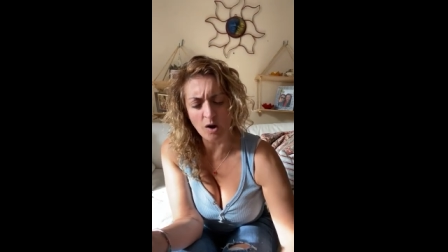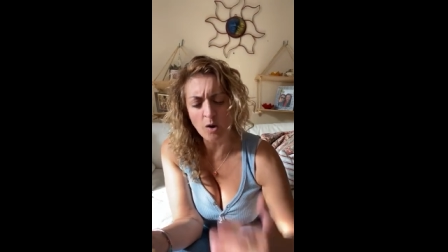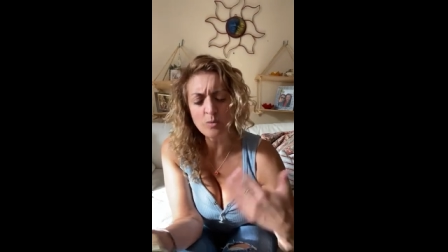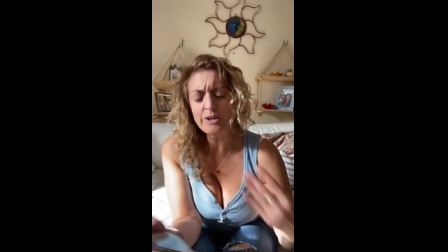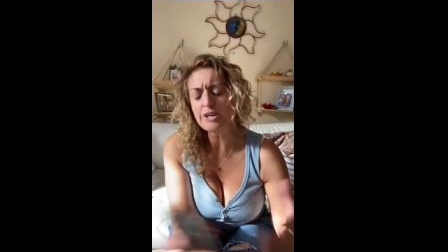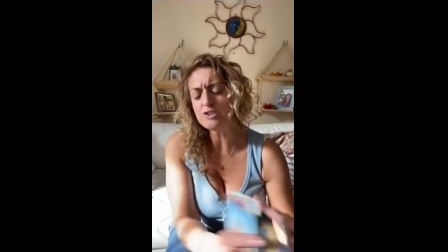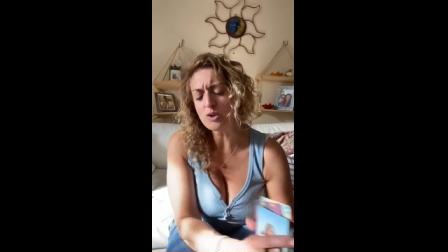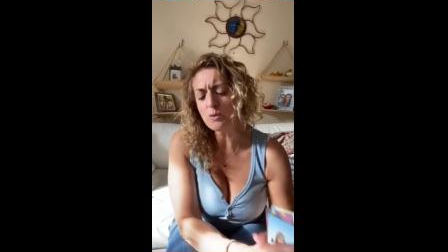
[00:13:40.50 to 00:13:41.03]

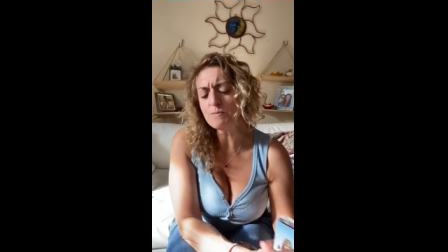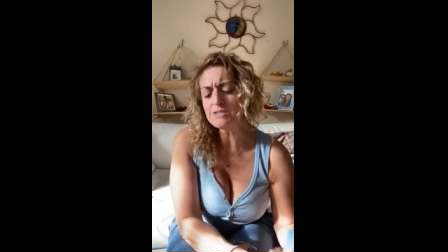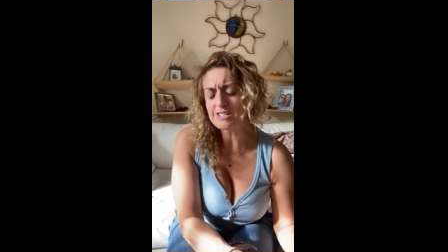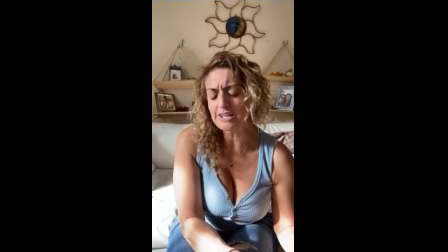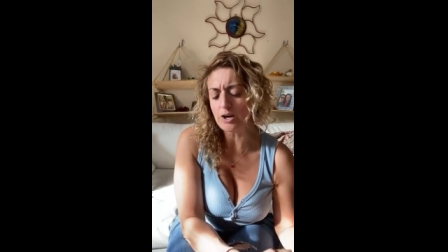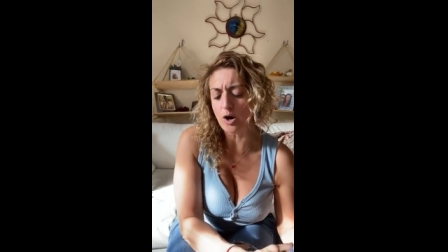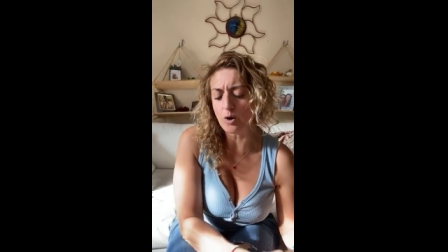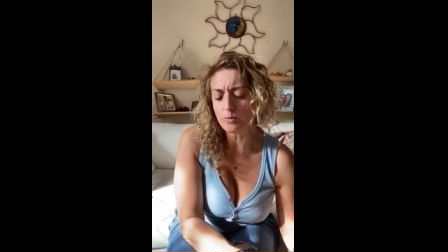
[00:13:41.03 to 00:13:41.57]
It's almost
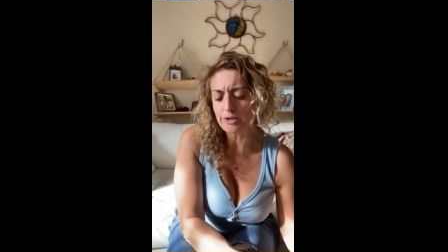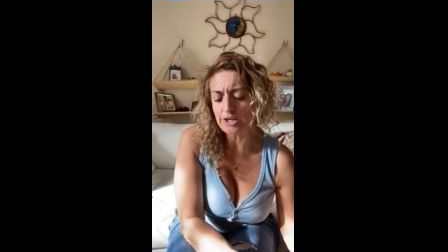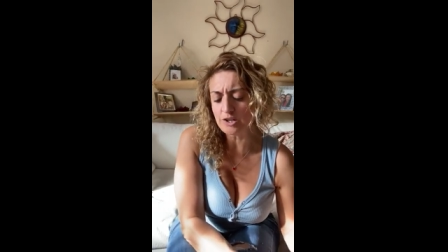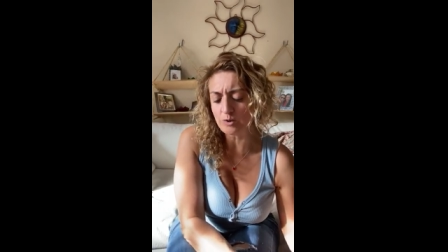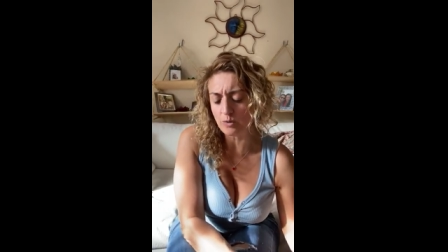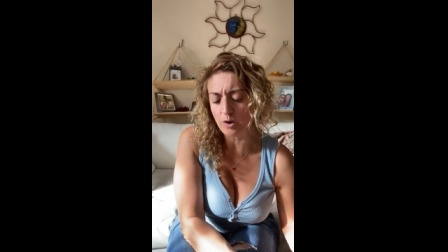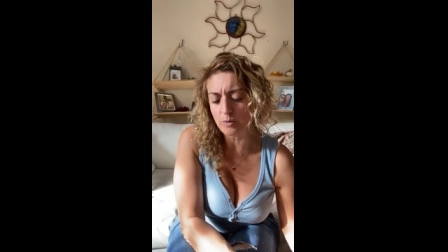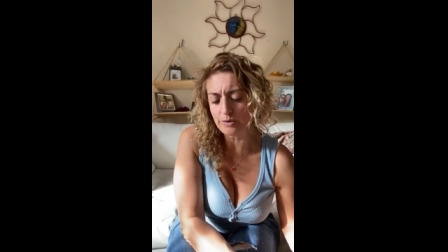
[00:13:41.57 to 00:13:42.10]
like owning
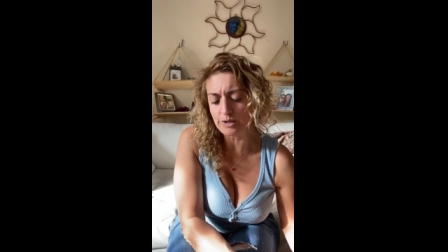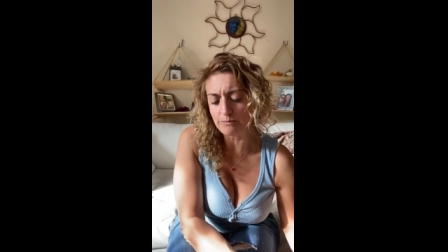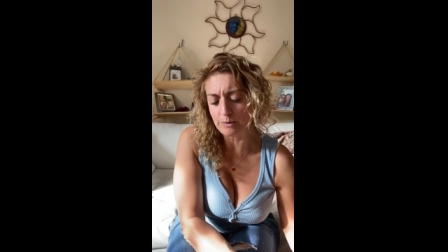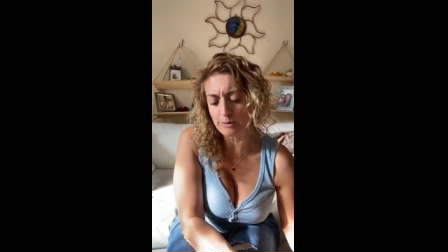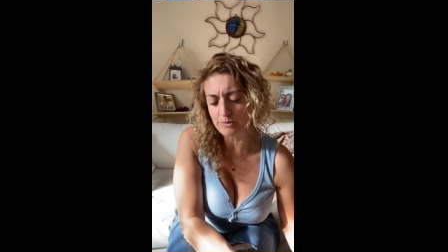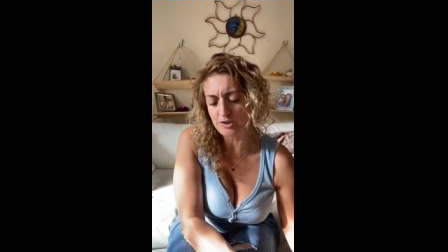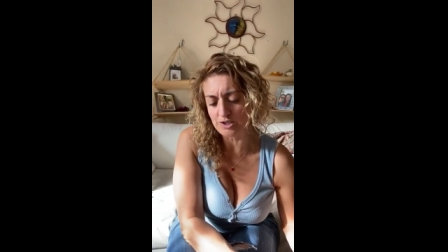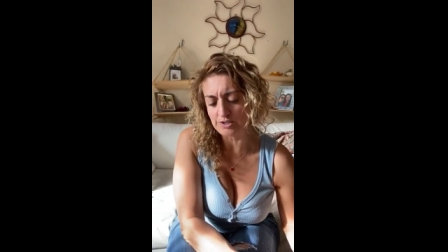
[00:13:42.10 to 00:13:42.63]
your own
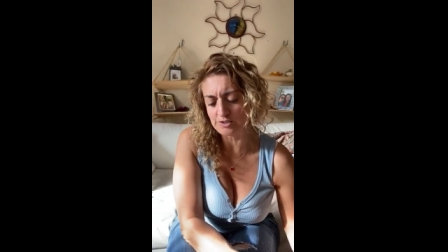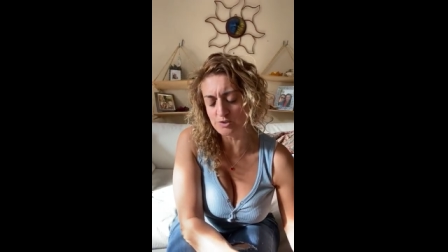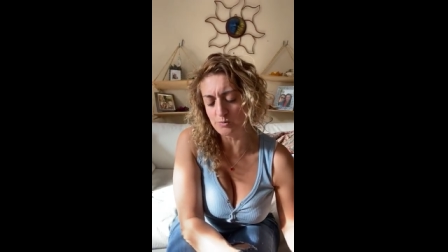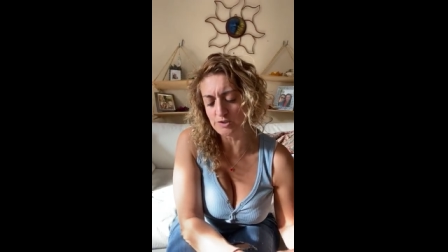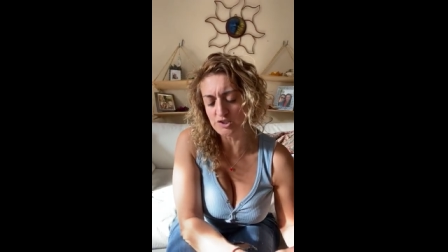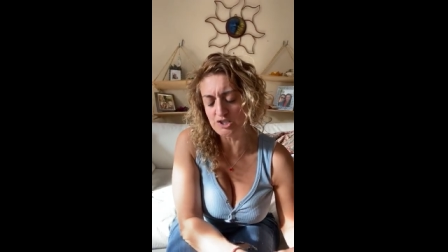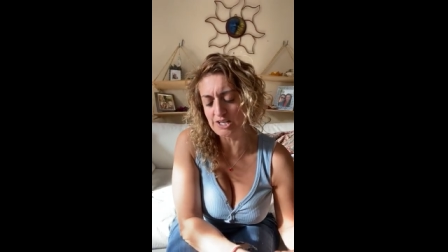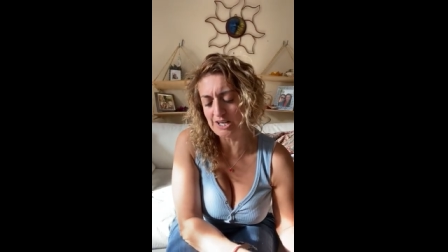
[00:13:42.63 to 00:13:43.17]
emotions
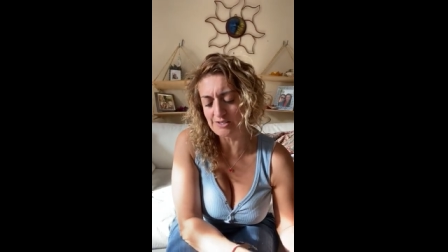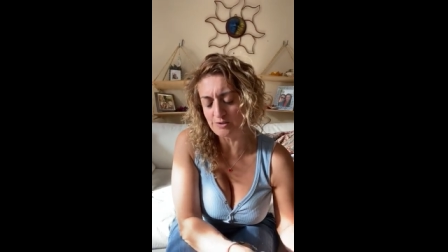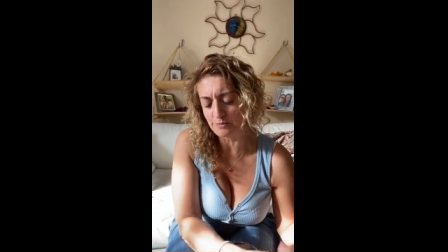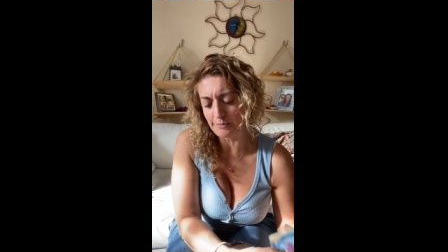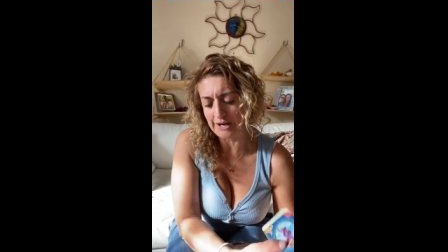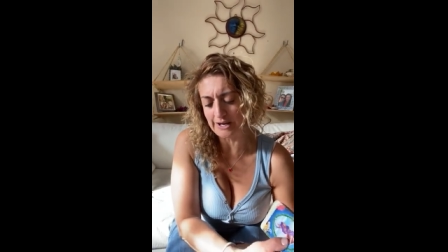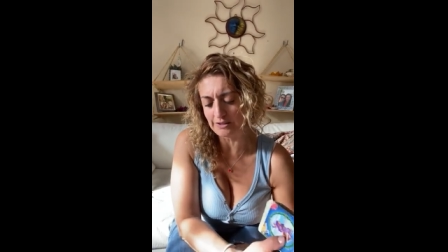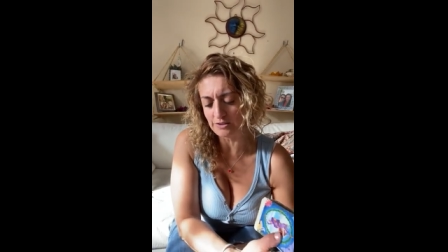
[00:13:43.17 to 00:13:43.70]
when she has her
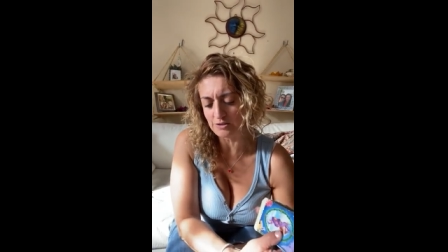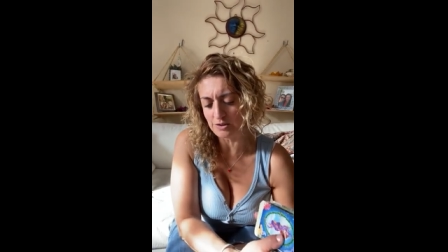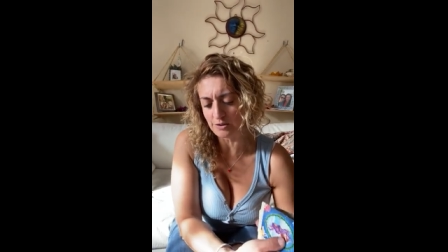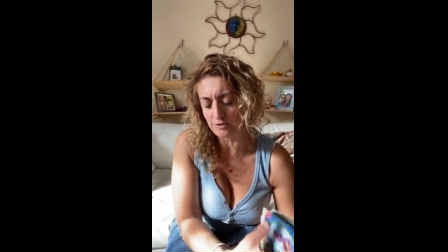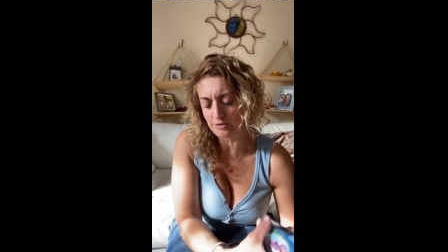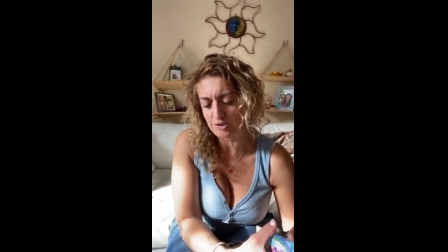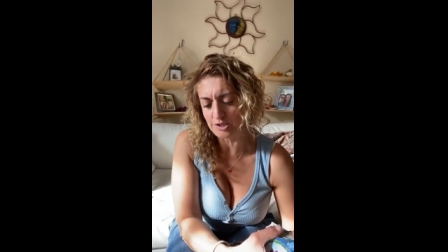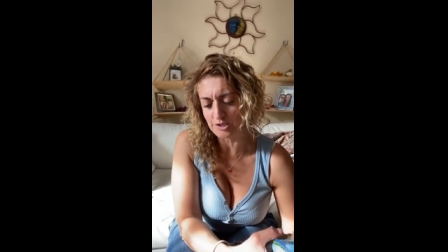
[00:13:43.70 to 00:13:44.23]
back
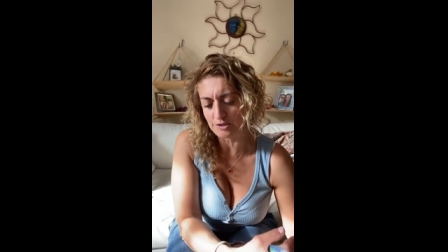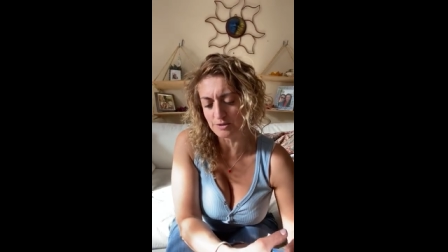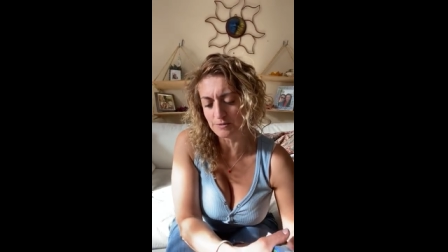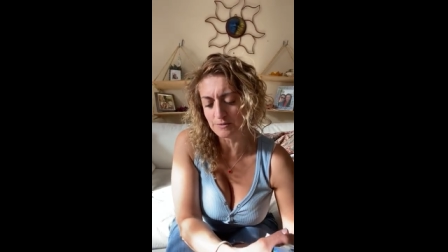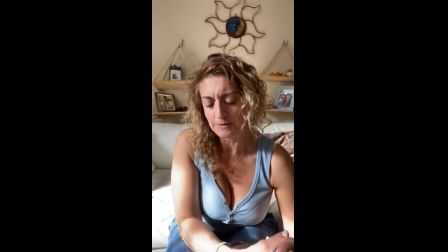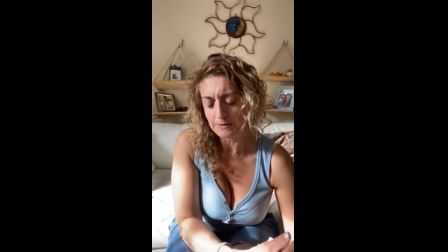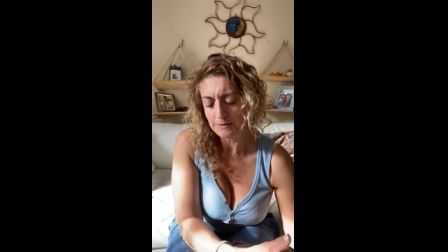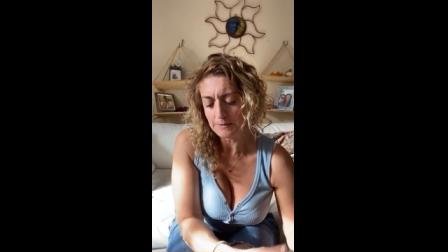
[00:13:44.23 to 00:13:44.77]
turned to
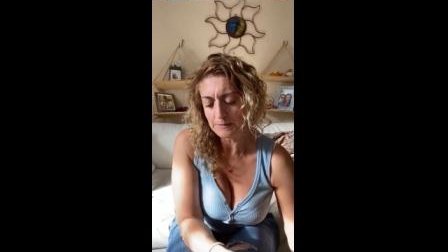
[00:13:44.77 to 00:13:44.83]
you.